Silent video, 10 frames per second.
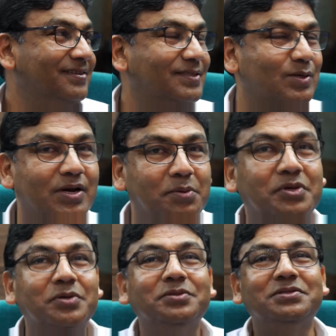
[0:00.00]
So I'm
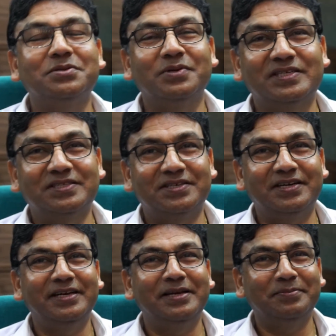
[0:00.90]
used to
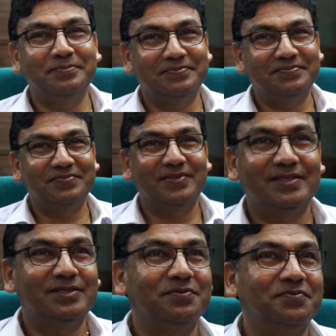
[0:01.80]
extreme.
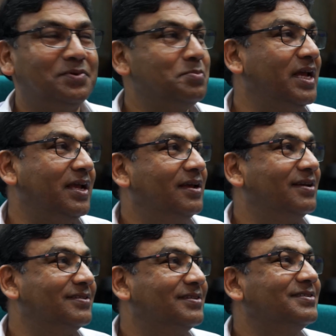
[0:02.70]
So for me,
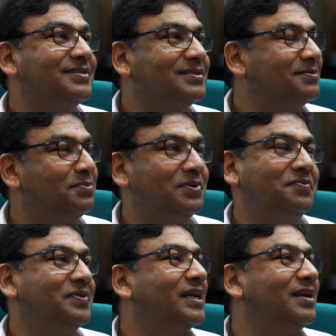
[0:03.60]
this is
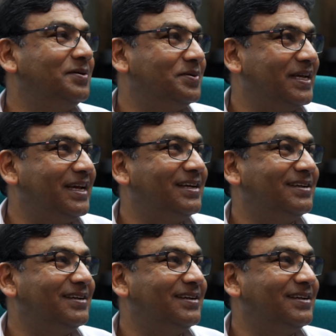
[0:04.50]
perfectly okay.